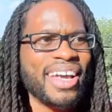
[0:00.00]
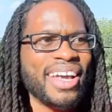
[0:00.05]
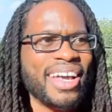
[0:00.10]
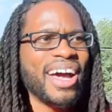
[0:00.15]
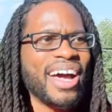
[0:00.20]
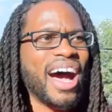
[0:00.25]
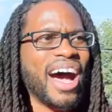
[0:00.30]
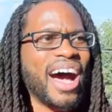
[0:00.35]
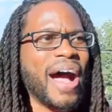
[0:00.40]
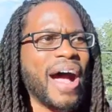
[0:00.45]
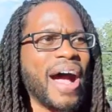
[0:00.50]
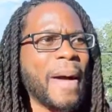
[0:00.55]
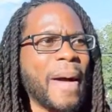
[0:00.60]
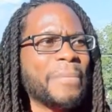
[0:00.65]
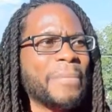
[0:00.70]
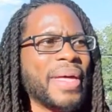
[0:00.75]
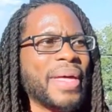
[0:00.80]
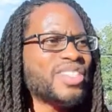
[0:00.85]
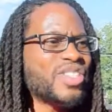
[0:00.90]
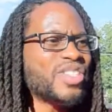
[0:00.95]

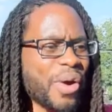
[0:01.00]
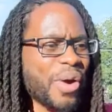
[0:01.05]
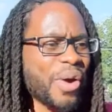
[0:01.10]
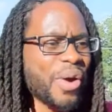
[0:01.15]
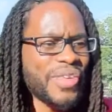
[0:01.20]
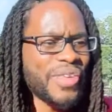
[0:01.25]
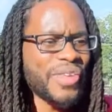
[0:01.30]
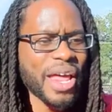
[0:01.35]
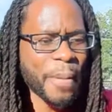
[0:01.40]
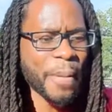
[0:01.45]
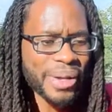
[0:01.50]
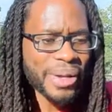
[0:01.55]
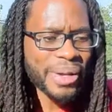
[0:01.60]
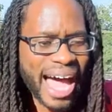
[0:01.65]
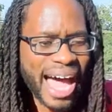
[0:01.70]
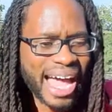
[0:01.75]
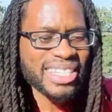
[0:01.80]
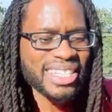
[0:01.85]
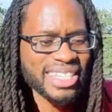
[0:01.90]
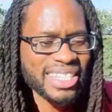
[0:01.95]
And so if it
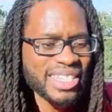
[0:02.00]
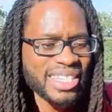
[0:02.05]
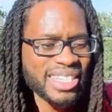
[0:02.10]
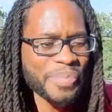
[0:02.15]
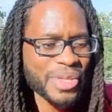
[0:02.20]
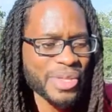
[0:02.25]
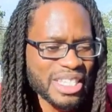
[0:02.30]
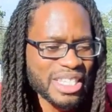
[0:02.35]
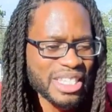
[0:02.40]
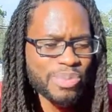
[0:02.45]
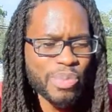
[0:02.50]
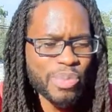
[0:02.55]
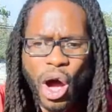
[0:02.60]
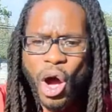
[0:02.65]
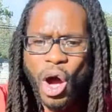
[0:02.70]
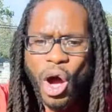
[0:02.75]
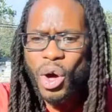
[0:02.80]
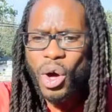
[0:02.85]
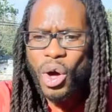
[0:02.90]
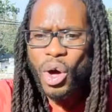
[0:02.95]
applies to something
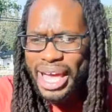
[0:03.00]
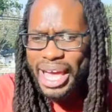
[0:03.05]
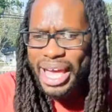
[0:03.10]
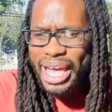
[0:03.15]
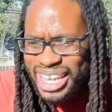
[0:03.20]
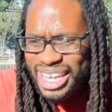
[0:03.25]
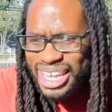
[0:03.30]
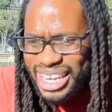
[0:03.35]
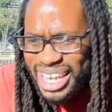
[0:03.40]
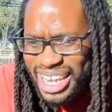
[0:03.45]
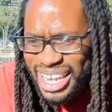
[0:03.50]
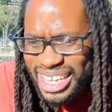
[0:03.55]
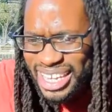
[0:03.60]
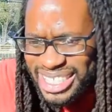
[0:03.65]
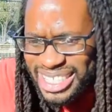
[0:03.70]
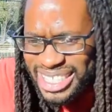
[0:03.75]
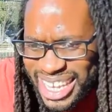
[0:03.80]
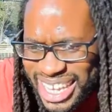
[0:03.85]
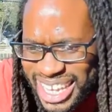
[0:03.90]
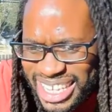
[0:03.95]
small and as
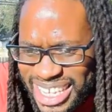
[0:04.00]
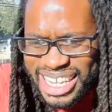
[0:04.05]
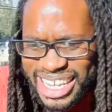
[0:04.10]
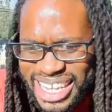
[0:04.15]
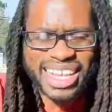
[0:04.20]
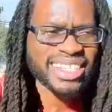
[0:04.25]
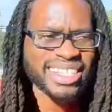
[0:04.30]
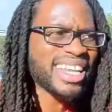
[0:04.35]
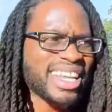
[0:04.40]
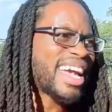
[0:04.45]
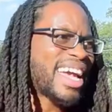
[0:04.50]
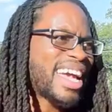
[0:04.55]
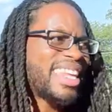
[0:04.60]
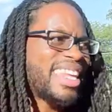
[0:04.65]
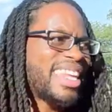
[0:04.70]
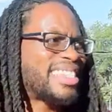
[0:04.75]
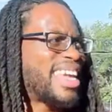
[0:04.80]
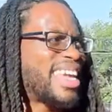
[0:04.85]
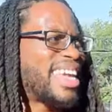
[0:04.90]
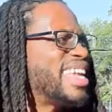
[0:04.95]
easy as, like, let's
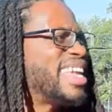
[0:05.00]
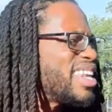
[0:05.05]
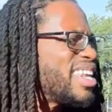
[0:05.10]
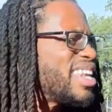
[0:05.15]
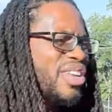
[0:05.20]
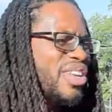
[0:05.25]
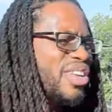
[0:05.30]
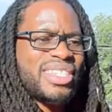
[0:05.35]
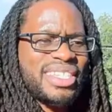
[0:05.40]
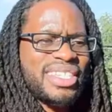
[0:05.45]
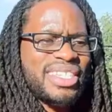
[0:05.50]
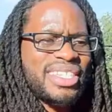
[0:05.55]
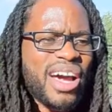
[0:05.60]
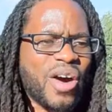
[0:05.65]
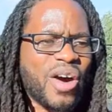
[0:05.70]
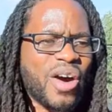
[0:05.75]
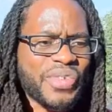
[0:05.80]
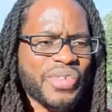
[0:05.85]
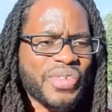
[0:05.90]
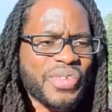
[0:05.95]
say, healing
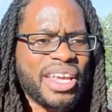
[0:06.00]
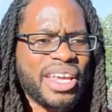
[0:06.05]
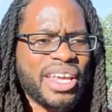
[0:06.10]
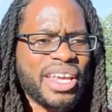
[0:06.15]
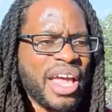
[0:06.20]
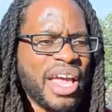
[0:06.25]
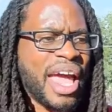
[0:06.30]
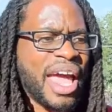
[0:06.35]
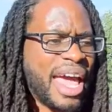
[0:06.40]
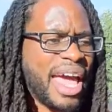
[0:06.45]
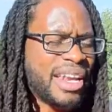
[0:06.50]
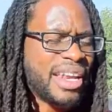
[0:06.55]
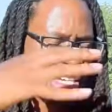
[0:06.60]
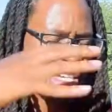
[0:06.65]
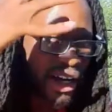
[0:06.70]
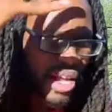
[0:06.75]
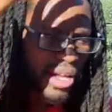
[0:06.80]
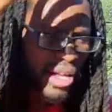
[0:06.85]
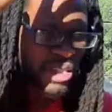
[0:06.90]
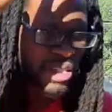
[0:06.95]
yourself and
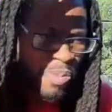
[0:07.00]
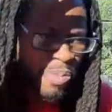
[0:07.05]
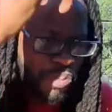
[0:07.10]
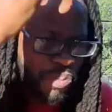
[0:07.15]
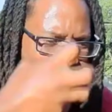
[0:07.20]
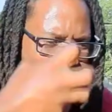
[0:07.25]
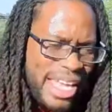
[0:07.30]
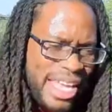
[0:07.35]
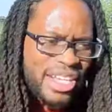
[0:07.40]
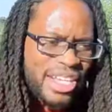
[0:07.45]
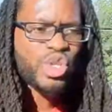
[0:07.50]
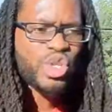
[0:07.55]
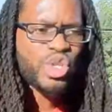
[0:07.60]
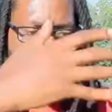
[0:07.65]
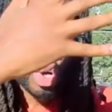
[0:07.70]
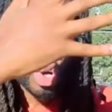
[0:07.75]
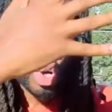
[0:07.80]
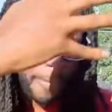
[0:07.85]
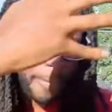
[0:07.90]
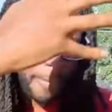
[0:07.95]
speaking to
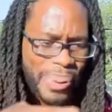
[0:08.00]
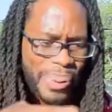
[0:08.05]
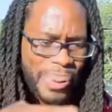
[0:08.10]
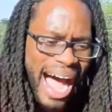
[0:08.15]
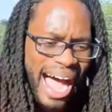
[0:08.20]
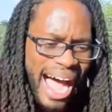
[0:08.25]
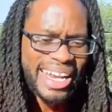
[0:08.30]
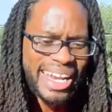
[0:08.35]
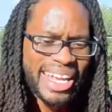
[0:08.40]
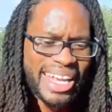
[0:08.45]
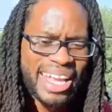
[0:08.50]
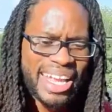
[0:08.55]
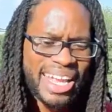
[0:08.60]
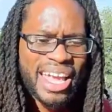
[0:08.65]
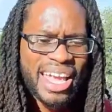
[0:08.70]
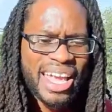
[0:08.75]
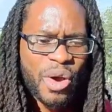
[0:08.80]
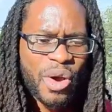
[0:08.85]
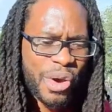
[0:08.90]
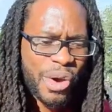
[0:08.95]
your body
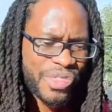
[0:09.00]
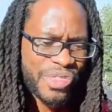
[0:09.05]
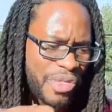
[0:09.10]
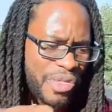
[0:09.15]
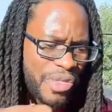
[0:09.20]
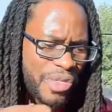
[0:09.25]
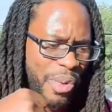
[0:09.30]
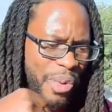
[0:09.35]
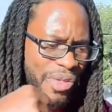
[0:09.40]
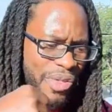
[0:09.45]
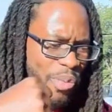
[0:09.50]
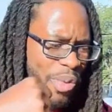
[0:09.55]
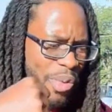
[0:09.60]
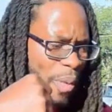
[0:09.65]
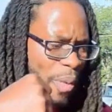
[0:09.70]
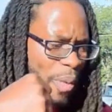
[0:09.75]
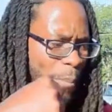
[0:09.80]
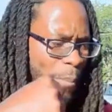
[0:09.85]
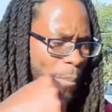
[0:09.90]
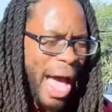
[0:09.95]
with
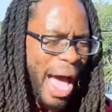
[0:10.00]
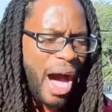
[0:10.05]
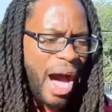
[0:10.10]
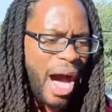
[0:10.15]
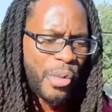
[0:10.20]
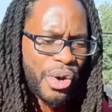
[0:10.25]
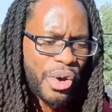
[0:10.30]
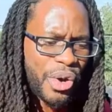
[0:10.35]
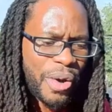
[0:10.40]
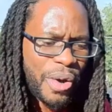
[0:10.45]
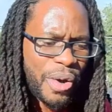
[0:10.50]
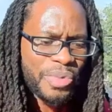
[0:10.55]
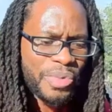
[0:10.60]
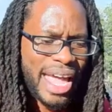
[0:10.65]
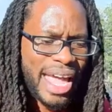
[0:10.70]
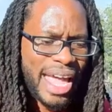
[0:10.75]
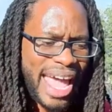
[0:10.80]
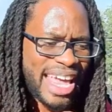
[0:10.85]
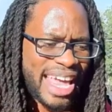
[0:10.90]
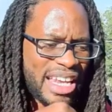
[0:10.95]
power
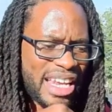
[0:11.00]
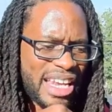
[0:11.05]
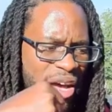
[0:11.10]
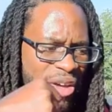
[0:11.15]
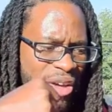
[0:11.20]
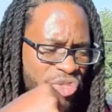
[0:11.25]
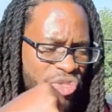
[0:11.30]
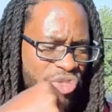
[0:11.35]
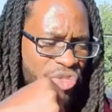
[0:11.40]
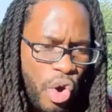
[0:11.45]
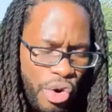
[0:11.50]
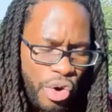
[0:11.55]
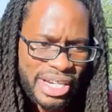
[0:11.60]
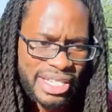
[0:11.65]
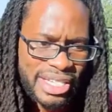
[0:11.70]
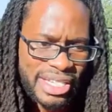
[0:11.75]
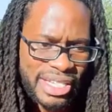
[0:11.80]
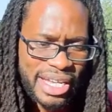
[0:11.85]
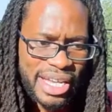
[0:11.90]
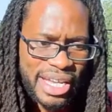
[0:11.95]
and
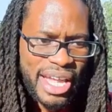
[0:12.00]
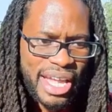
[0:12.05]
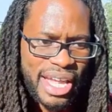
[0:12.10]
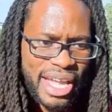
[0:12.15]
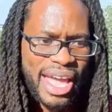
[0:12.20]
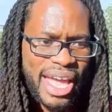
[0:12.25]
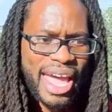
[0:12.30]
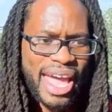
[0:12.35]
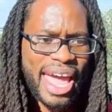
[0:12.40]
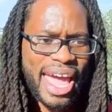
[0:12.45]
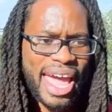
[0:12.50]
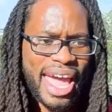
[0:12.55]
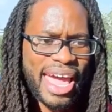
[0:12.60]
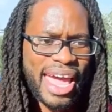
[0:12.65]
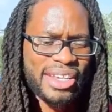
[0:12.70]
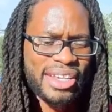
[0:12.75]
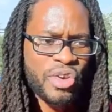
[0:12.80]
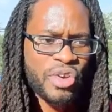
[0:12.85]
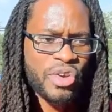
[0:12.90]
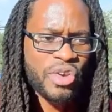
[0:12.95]
authority
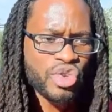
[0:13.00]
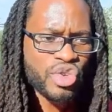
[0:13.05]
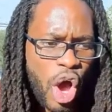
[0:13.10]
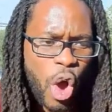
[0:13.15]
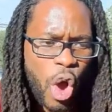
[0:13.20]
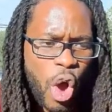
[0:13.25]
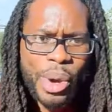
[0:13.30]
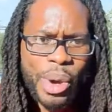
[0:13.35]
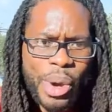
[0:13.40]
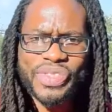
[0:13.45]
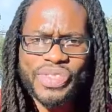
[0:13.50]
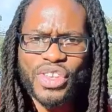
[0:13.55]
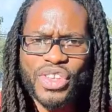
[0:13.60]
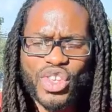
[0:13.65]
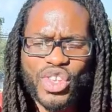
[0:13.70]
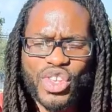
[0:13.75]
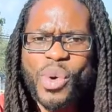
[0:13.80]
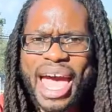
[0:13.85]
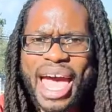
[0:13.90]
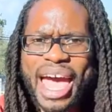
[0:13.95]
and knowing that
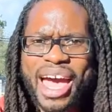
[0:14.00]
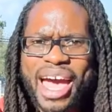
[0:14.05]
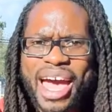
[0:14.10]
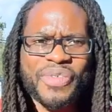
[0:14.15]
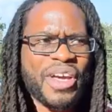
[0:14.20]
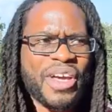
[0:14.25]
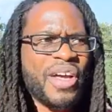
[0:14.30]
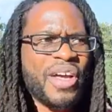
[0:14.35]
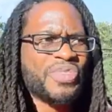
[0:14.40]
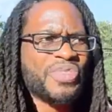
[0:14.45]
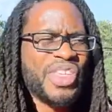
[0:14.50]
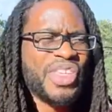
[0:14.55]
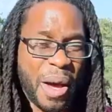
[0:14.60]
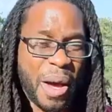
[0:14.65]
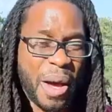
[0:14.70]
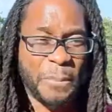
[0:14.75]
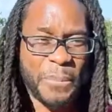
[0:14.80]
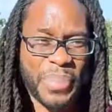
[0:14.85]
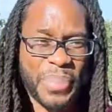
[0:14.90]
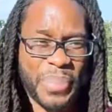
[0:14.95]
you have the
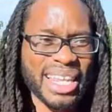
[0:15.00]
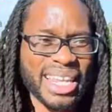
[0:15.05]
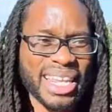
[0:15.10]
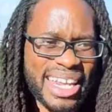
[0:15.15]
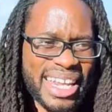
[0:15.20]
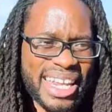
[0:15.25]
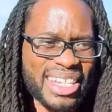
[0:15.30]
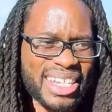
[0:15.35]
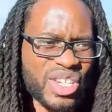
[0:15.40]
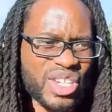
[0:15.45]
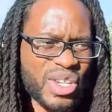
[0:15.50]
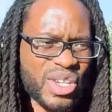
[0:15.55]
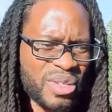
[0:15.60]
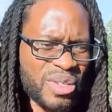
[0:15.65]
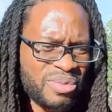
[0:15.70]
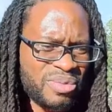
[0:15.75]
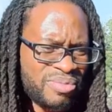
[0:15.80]
ability to